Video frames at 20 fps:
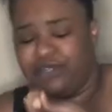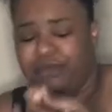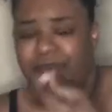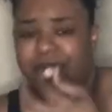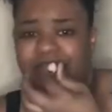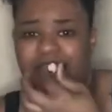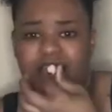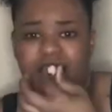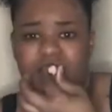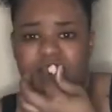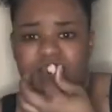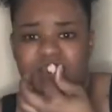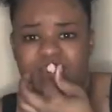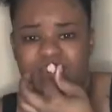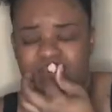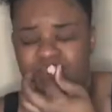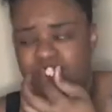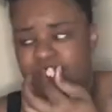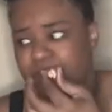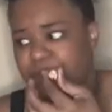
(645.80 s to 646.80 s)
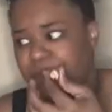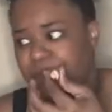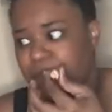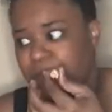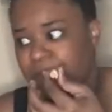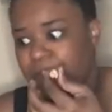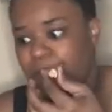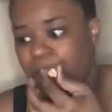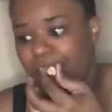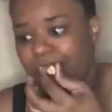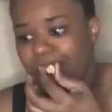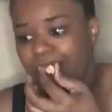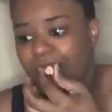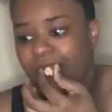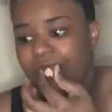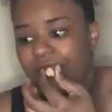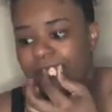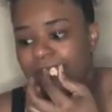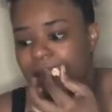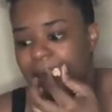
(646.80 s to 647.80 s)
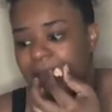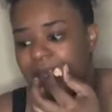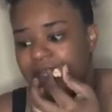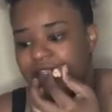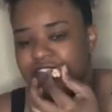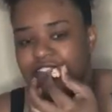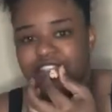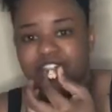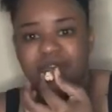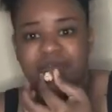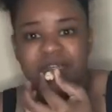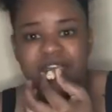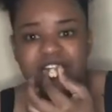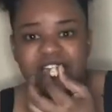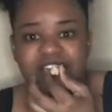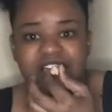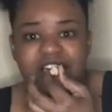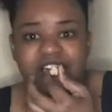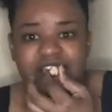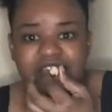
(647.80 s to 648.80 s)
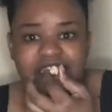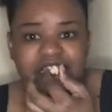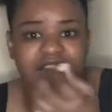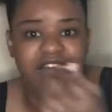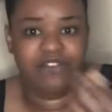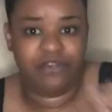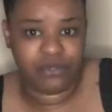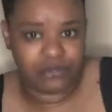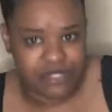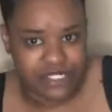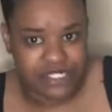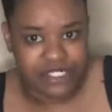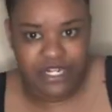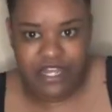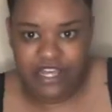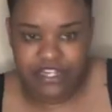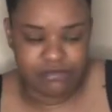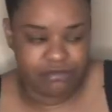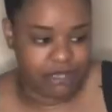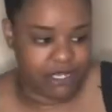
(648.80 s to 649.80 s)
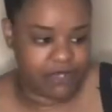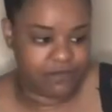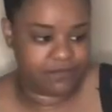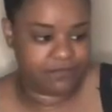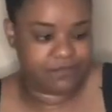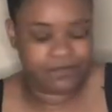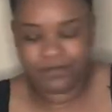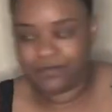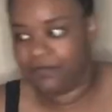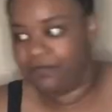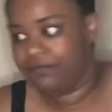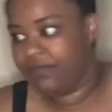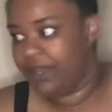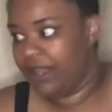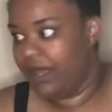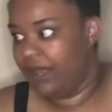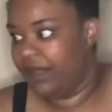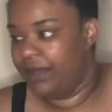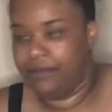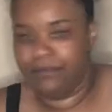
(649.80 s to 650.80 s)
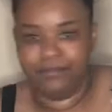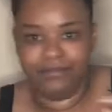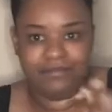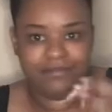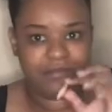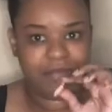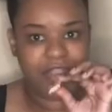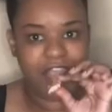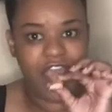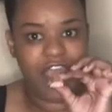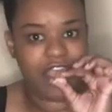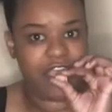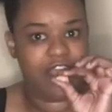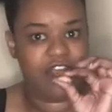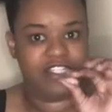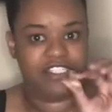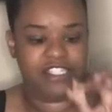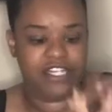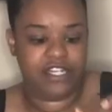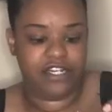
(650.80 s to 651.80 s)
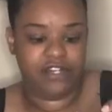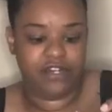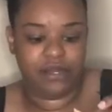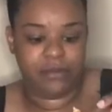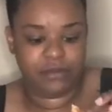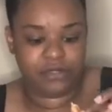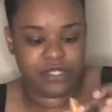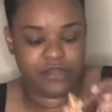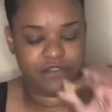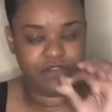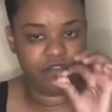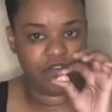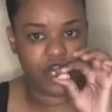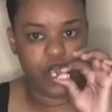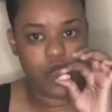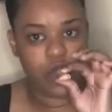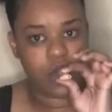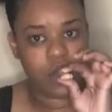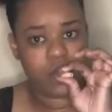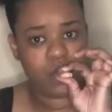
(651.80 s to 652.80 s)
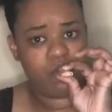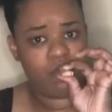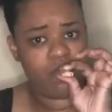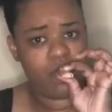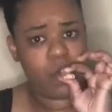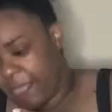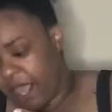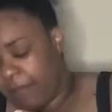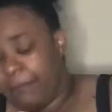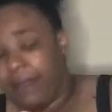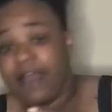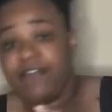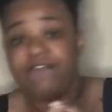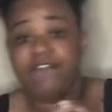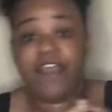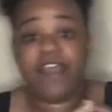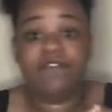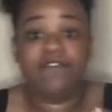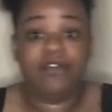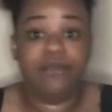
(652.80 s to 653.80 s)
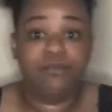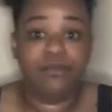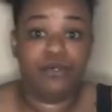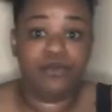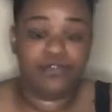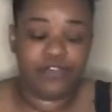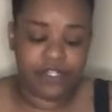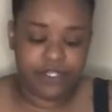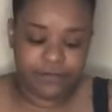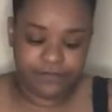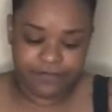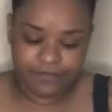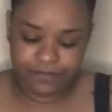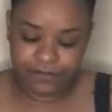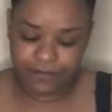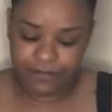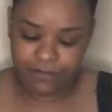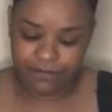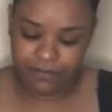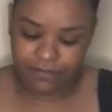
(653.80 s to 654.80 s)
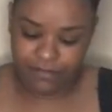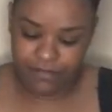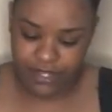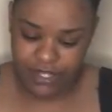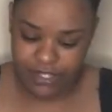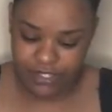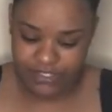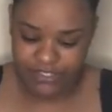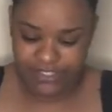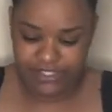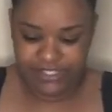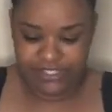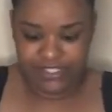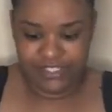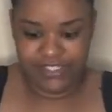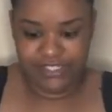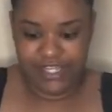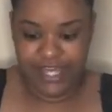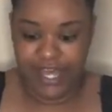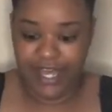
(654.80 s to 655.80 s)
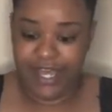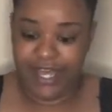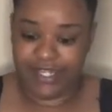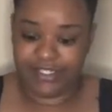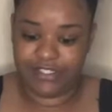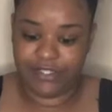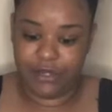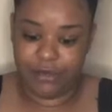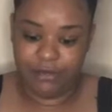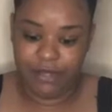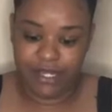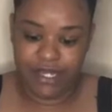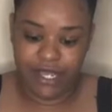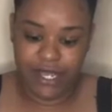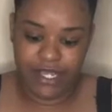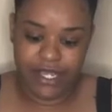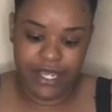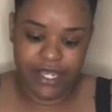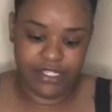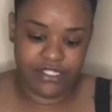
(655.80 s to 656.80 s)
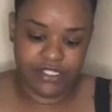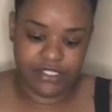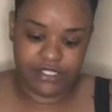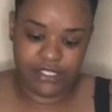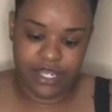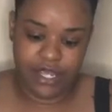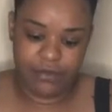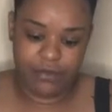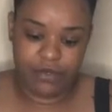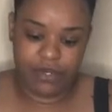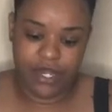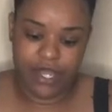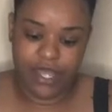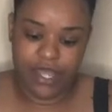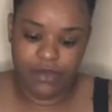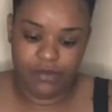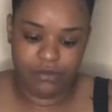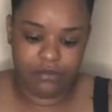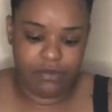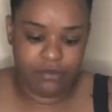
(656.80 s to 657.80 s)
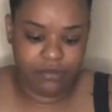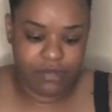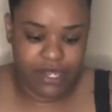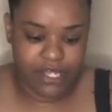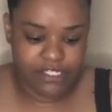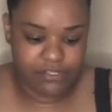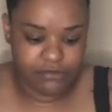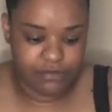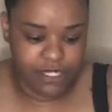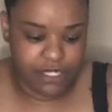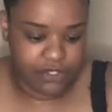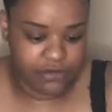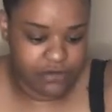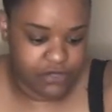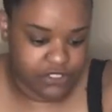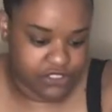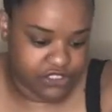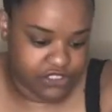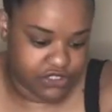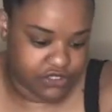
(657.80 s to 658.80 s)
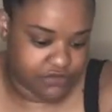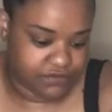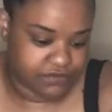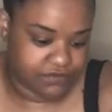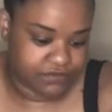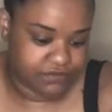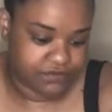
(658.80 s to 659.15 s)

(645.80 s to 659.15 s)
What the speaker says: your bed? My bed is a queen size. I have a queen size bed. Y'all see it in almost every video. My favorite movie? I got so many, I can't just name one. I hate when people ask me that question.